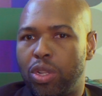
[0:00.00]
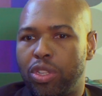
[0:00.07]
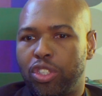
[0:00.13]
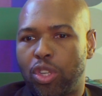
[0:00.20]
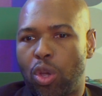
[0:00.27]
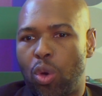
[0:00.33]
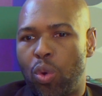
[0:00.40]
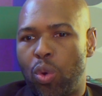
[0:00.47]

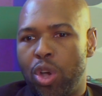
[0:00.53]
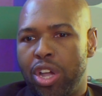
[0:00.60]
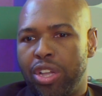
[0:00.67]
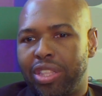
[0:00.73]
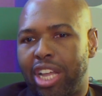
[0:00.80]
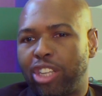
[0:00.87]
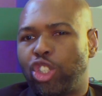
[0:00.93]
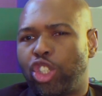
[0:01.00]
So
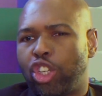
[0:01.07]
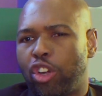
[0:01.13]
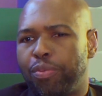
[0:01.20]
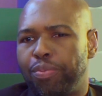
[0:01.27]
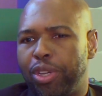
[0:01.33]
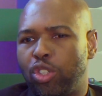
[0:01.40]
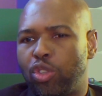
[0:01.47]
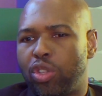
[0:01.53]
that shook
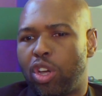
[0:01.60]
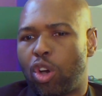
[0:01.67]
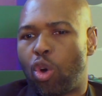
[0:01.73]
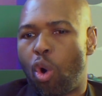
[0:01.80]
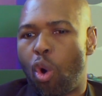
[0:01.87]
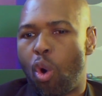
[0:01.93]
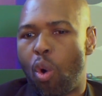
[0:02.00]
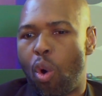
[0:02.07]
me to the
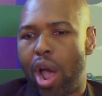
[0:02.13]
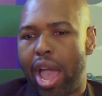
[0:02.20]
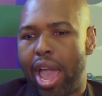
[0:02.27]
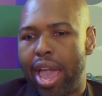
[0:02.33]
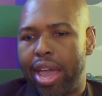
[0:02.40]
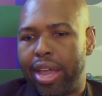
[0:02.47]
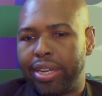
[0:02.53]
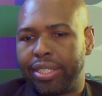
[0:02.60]
core.
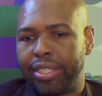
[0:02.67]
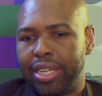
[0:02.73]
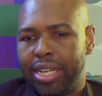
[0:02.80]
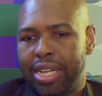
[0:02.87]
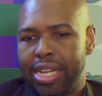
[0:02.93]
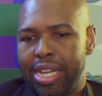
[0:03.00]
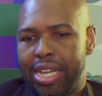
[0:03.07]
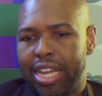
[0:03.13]
And
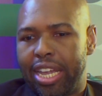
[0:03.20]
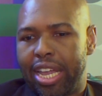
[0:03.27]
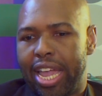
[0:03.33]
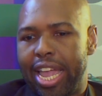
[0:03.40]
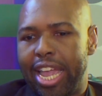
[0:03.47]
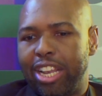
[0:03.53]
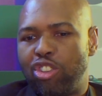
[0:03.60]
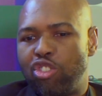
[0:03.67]

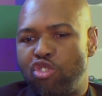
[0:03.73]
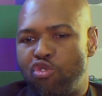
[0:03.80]
in